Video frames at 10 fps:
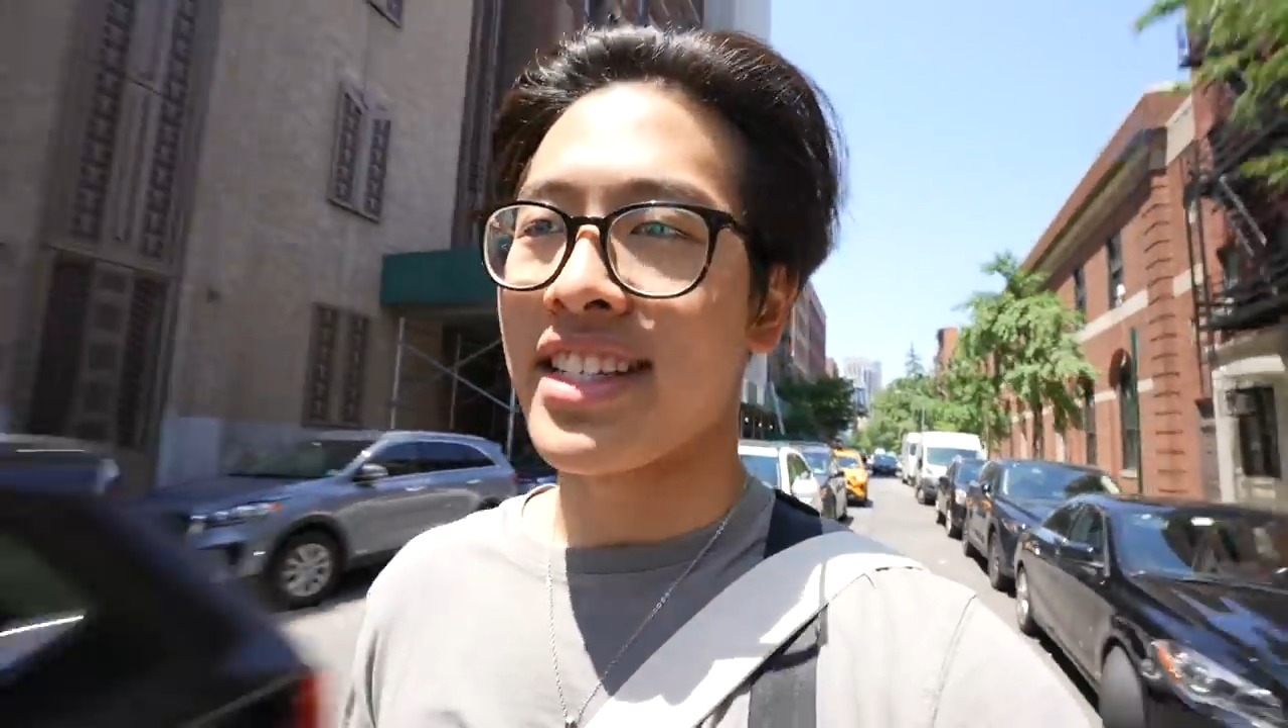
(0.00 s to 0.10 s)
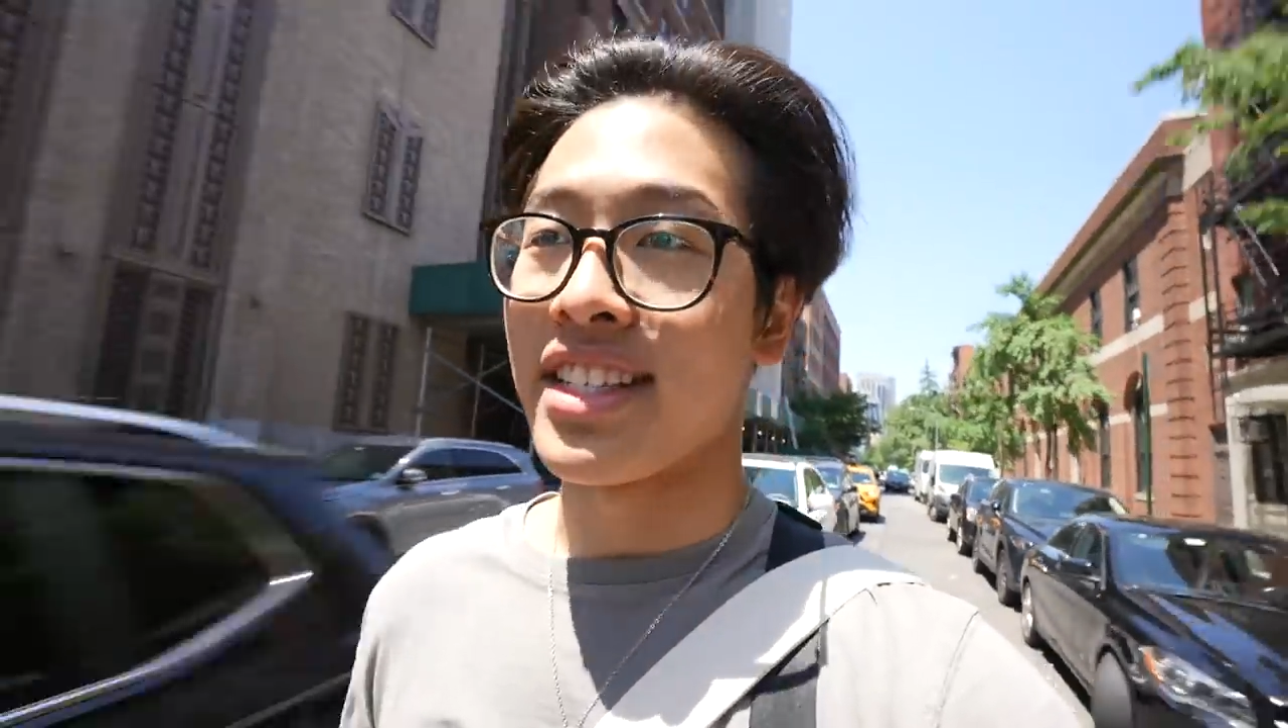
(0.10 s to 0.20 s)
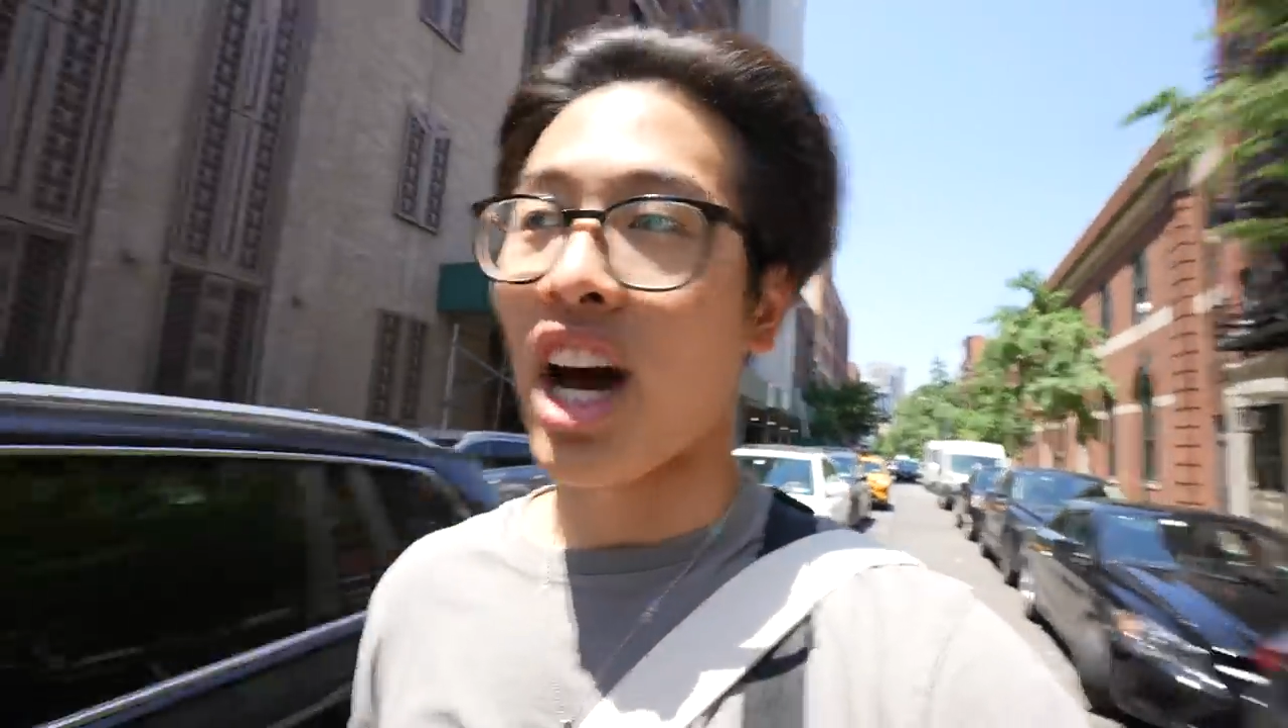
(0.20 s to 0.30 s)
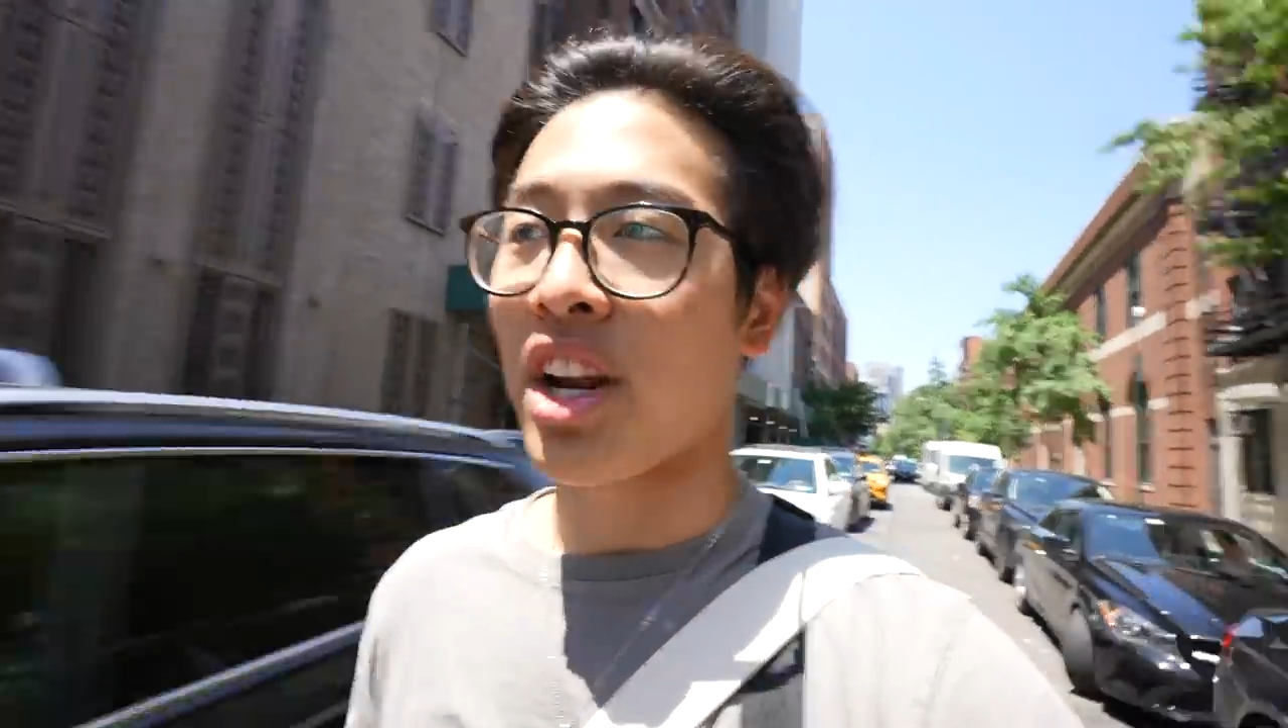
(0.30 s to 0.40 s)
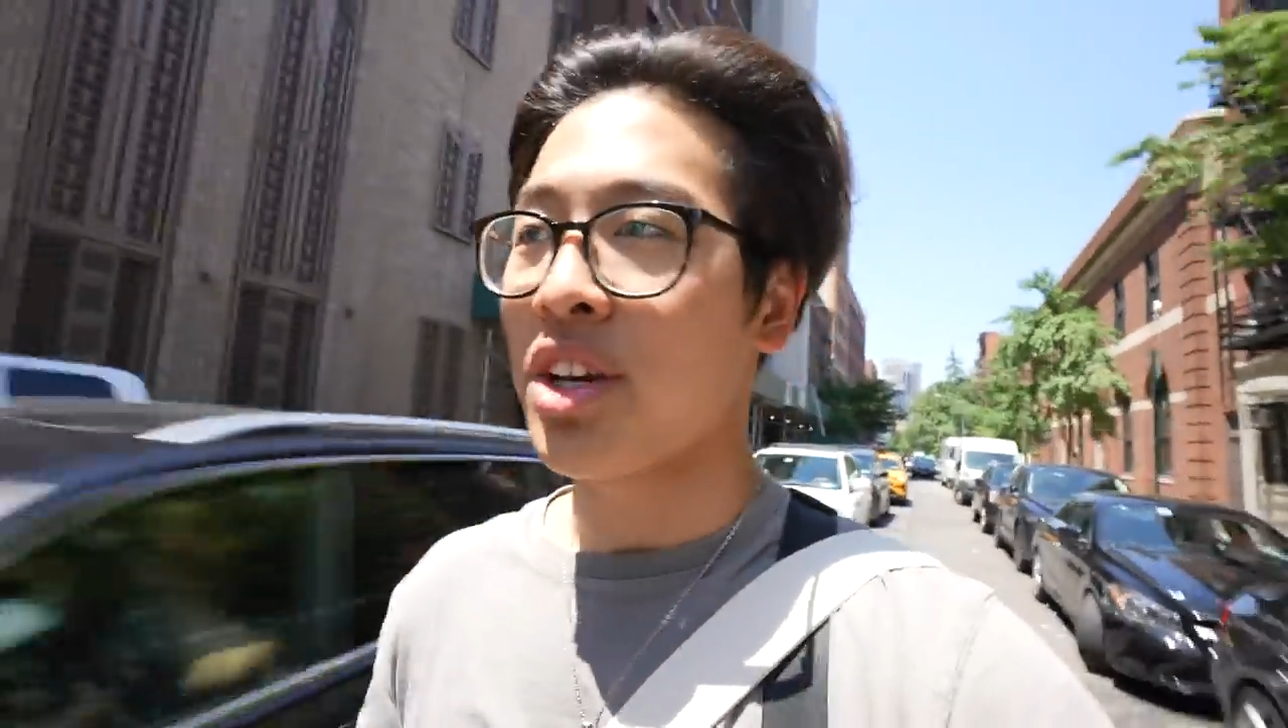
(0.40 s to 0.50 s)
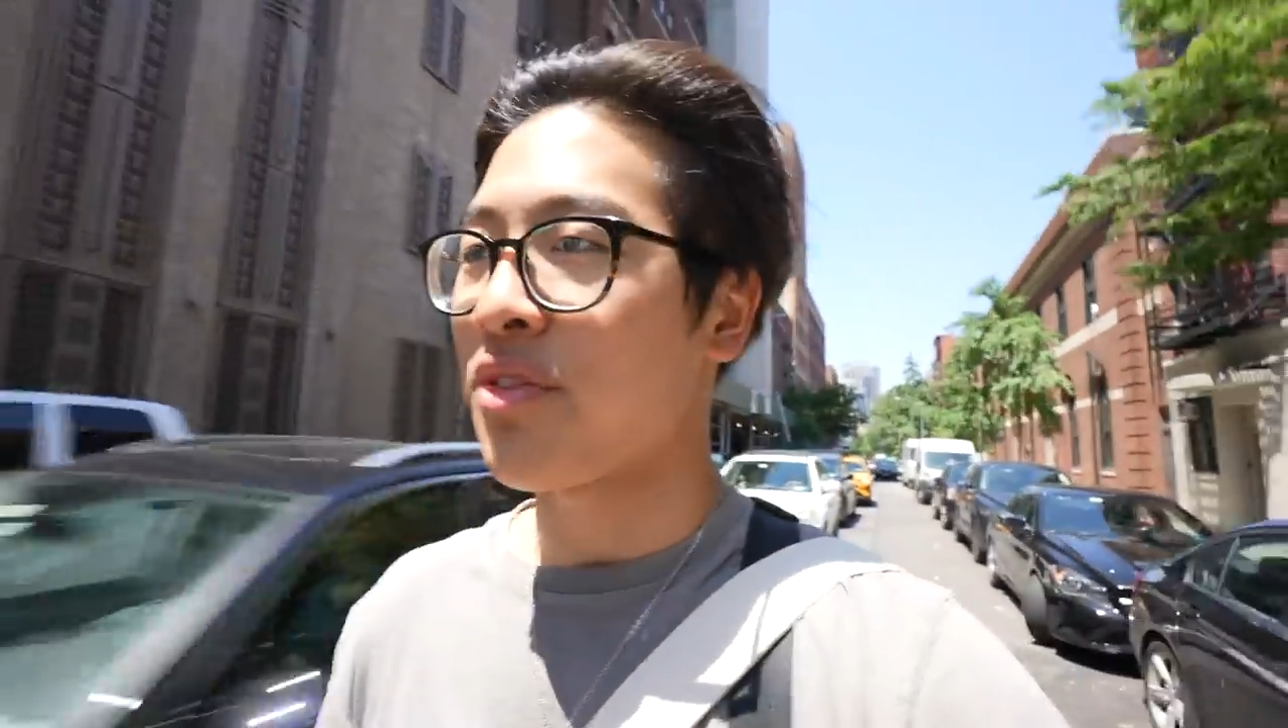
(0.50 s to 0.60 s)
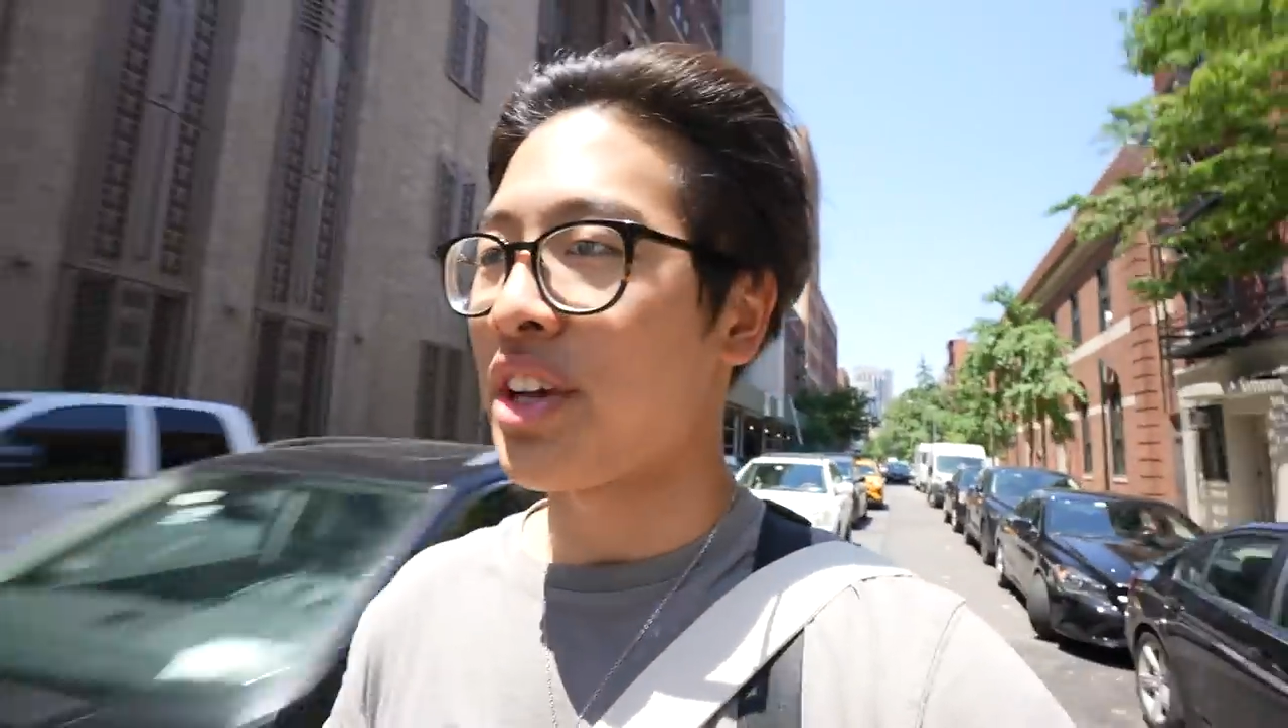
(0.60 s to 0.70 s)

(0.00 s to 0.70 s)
is not a good